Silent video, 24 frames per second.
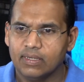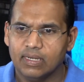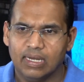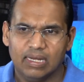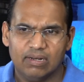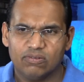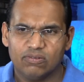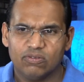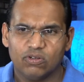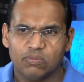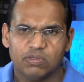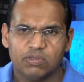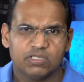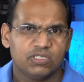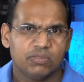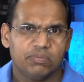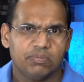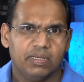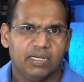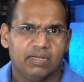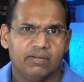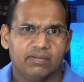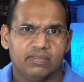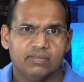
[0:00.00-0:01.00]
I don't know much
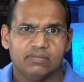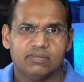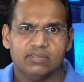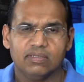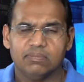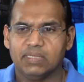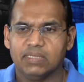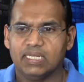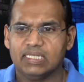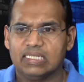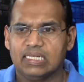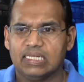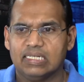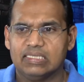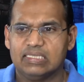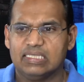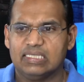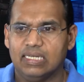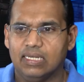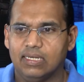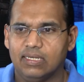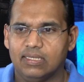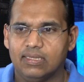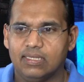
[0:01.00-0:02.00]
about it, so I'm not going to
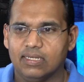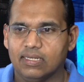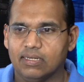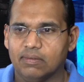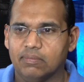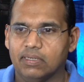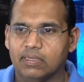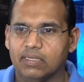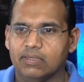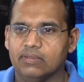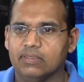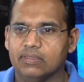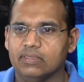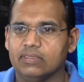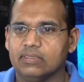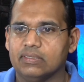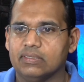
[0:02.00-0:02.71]
say anything about it.